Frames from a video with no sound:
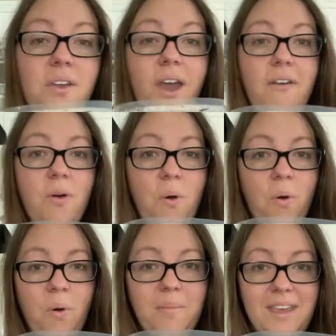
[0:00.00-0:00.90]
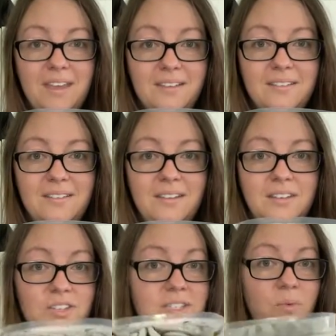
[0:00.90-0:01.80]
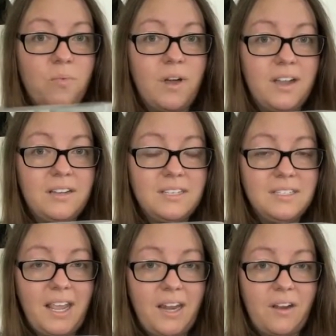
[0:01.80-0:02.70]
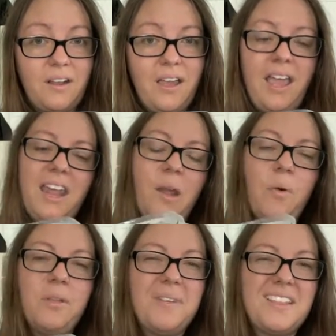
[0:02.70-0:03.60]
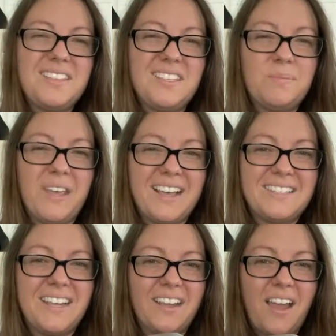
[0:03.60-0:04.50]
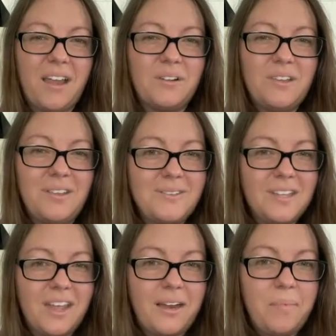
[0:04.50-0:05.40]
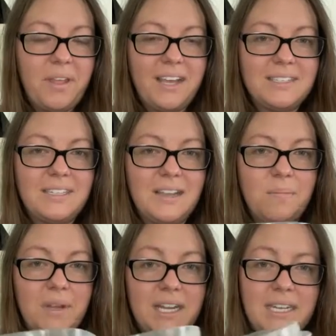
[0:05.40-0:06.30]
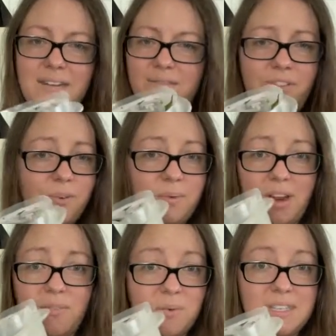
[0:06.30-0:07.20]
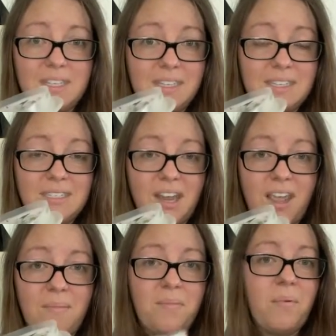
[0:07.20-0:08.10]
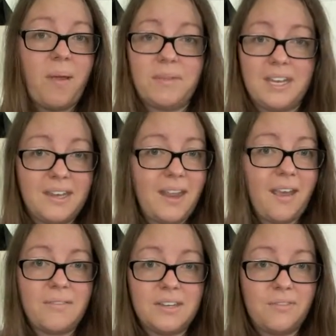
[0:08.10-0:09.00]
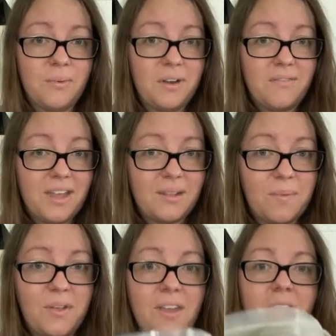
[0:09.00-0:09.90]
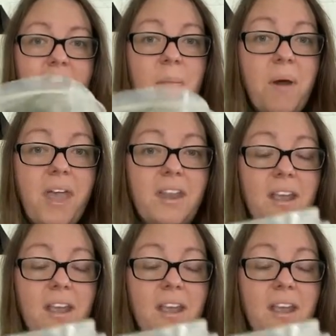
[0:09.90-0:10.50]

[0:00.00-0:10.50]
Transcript: have a whole meal just in one container. And I will admit this is plastic. I don't use a lot of plastic, but I did for whatever reason this time. Probably didn't have a different one available. But